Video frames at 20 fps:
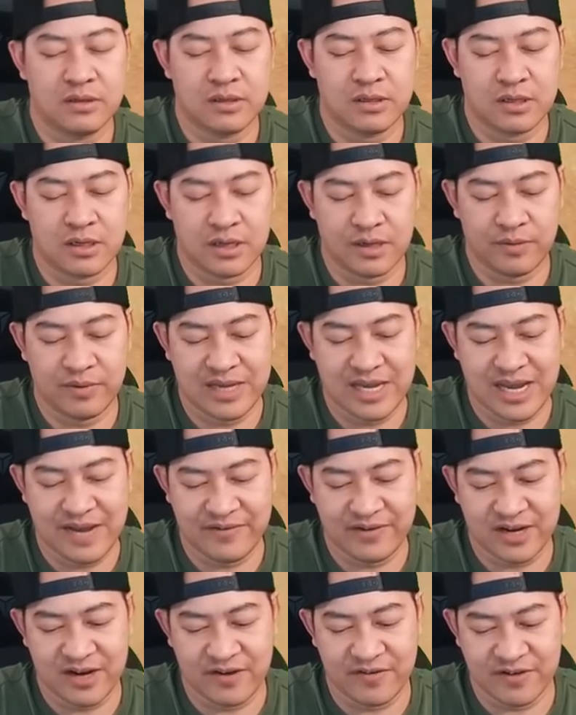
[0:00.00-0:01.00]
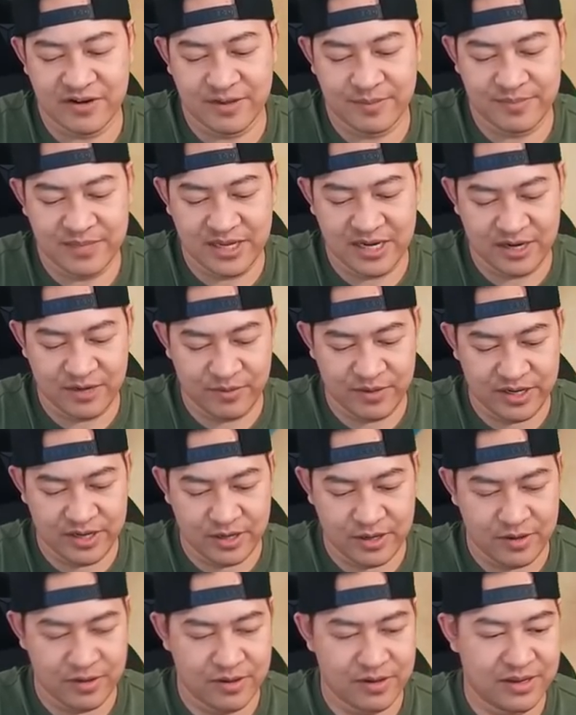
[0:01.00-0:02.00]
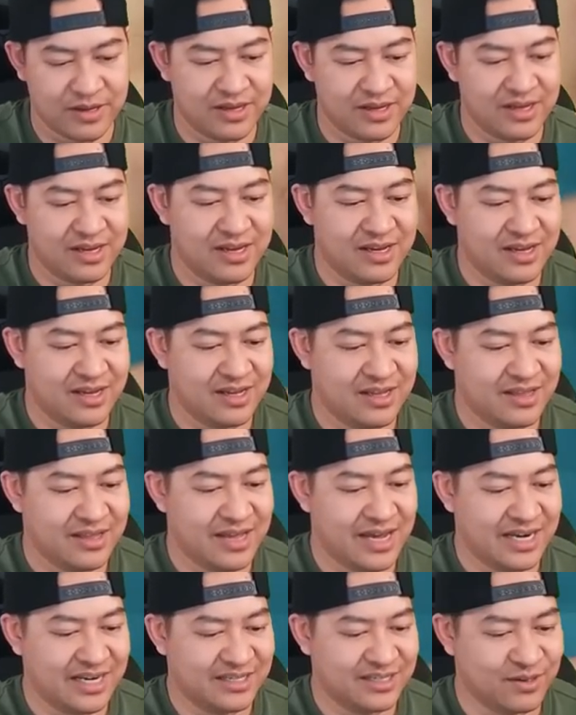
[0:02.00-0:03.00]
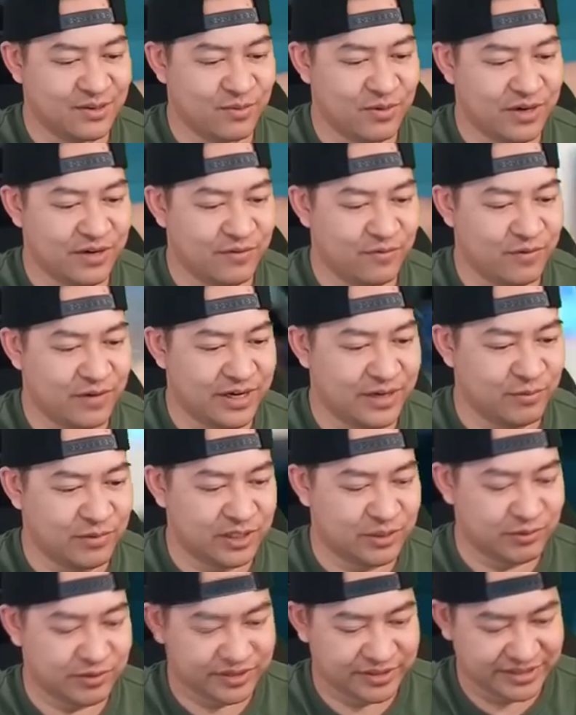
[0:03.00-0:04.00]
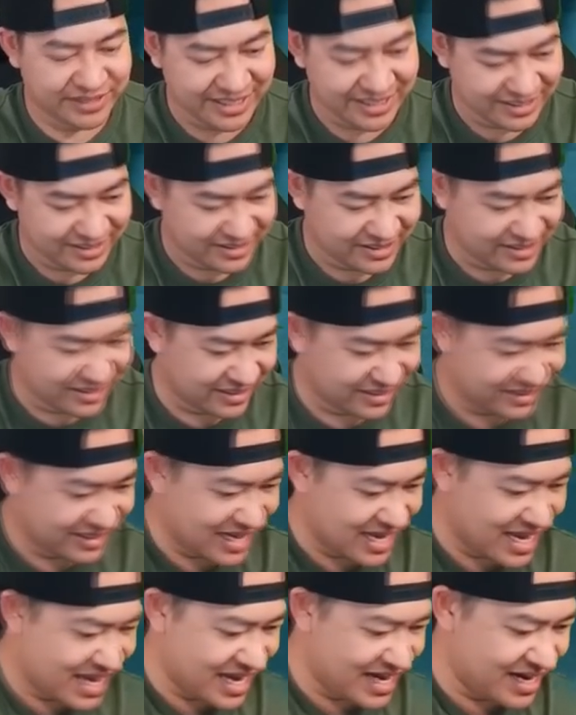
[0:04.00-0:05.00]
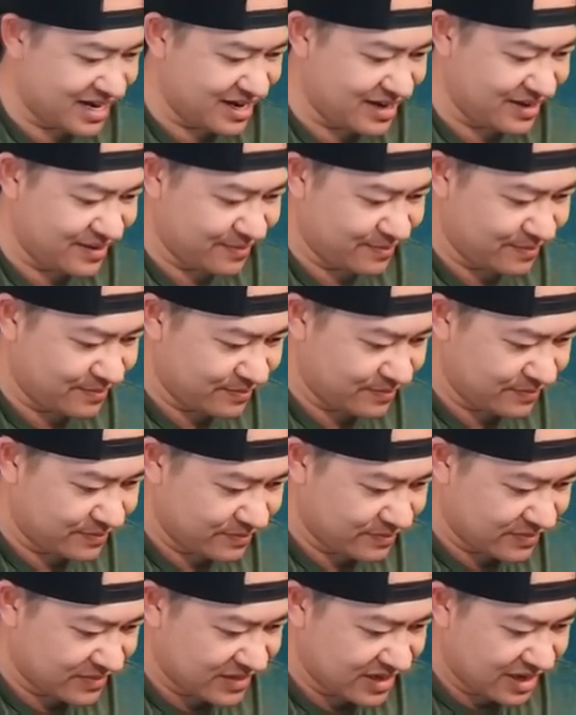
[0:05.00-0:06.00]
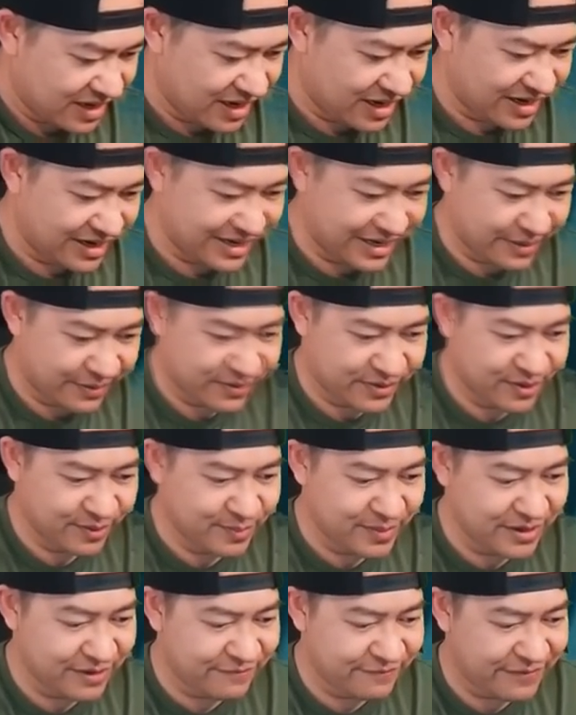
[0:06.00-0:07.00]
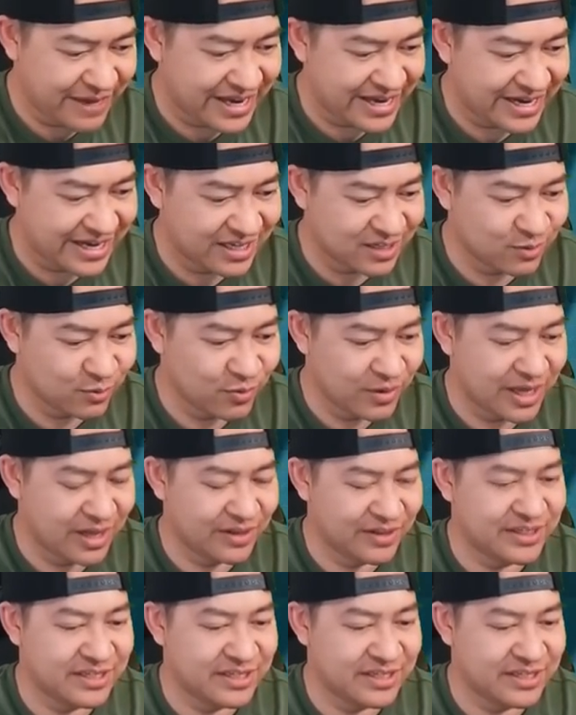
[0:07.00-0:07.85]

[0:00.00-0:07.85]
All right, we have it covered up. There we go. That is the one of one, which we'll set to the side. Now, it could be a vet as well.